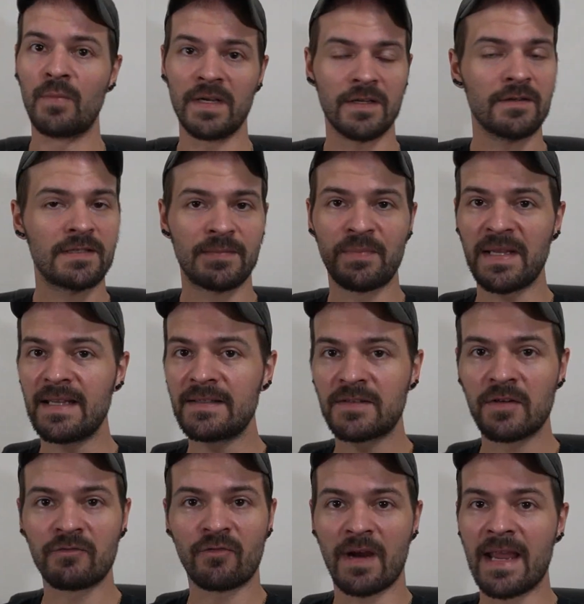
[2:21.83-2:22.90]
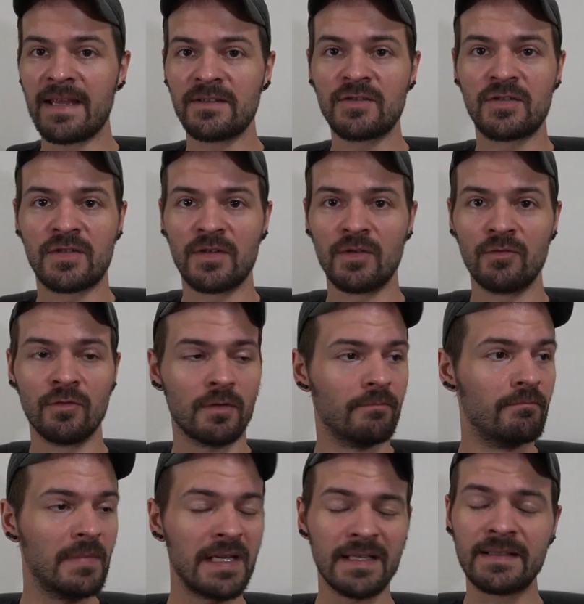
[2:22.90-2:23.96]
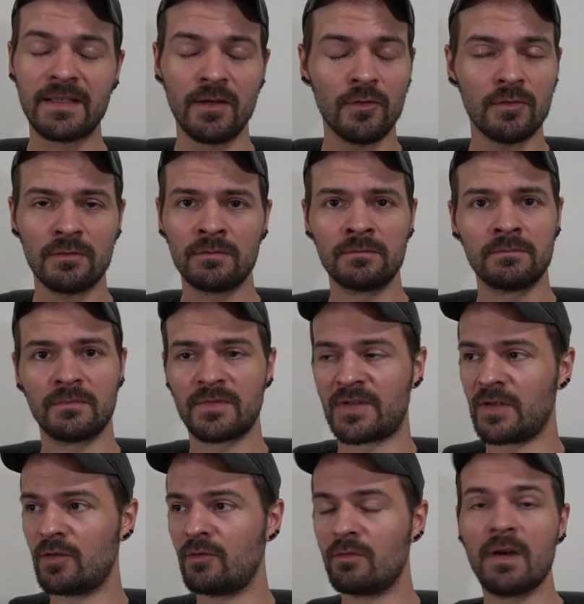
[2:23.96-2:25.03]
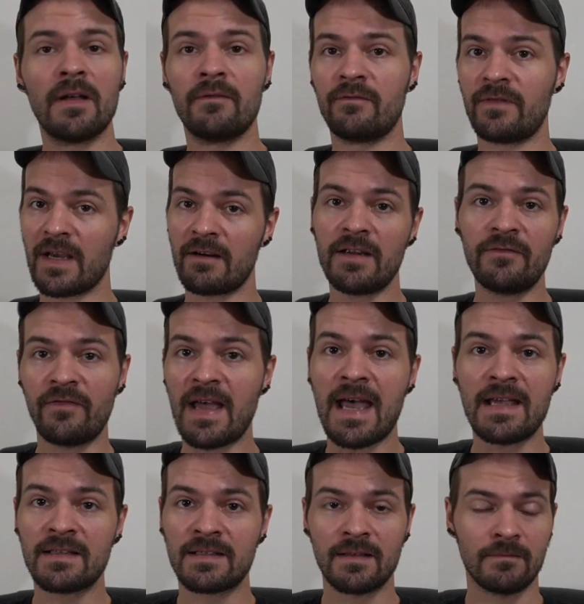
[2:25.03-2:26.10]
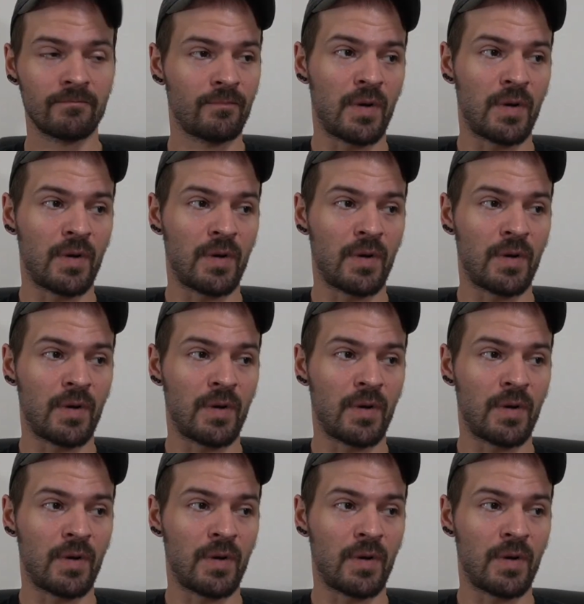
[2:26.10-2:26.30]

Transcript: but your speeds could range to minuscule to very fast,